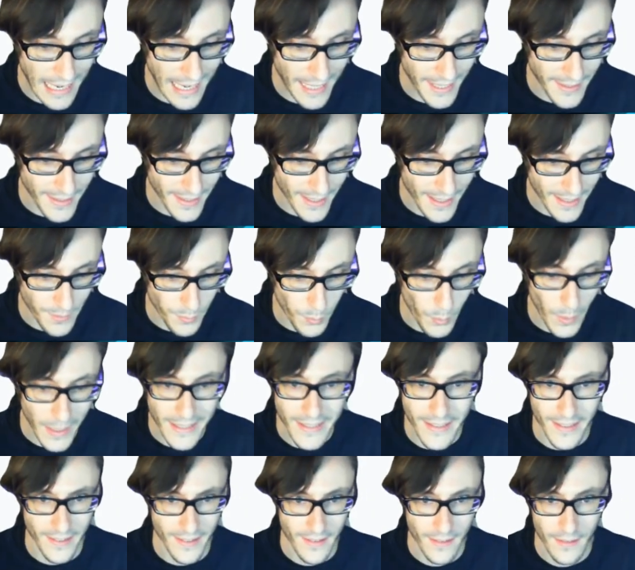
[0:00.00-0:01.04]
And it's
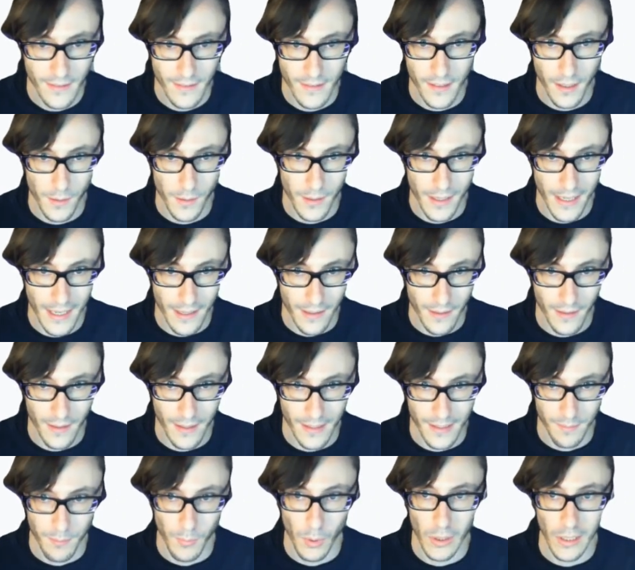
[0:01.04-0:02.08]
weighted, so it
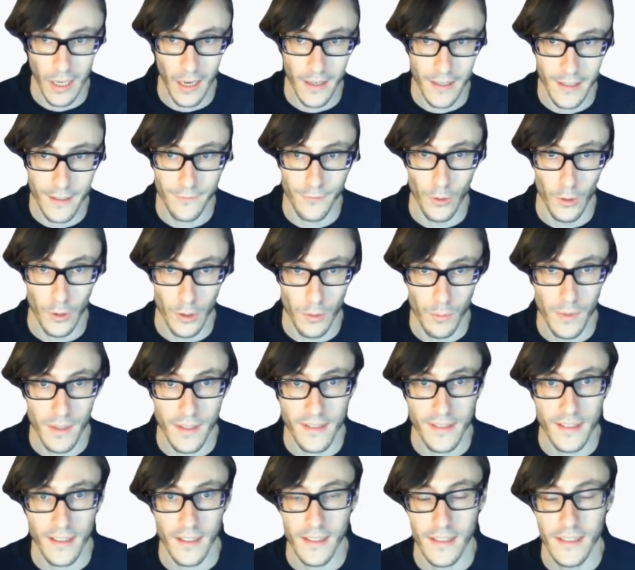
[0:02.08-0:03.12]
is more likely to fall on
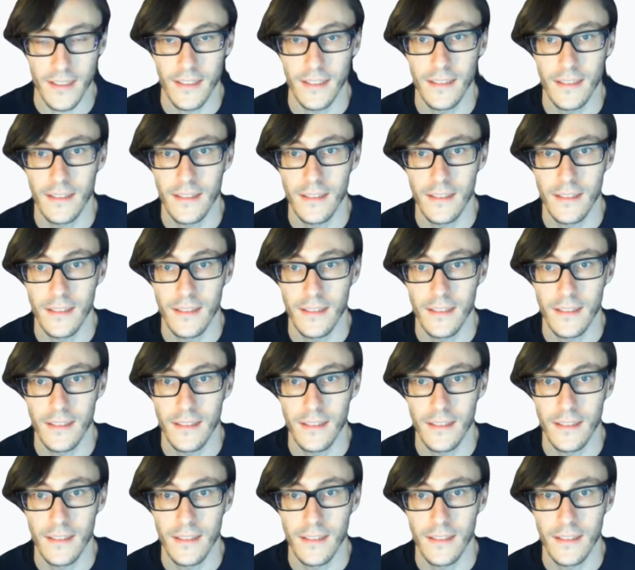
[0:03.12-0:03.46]
one side.